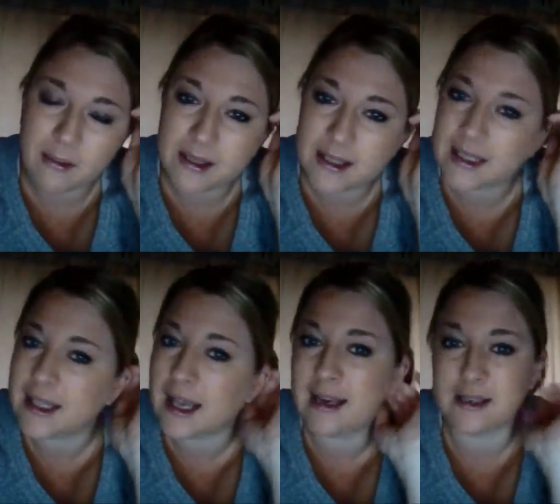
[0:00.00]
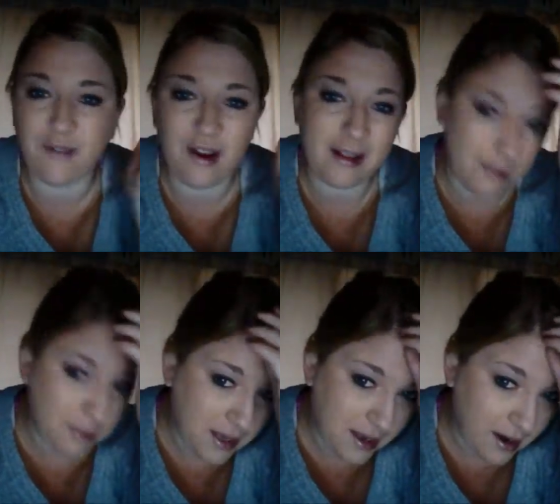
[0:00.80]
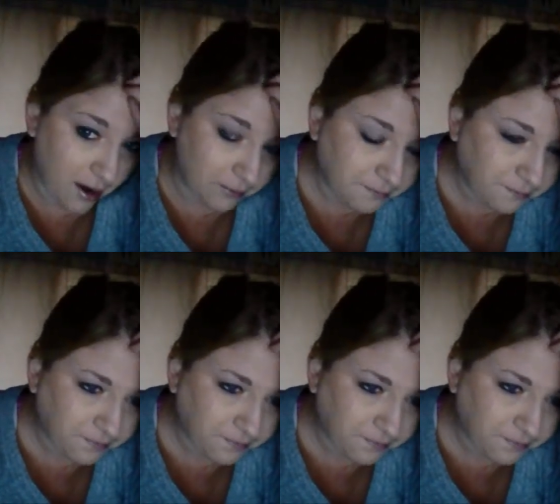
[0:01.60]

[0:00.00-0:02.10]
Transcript: It's exciting to finally be here.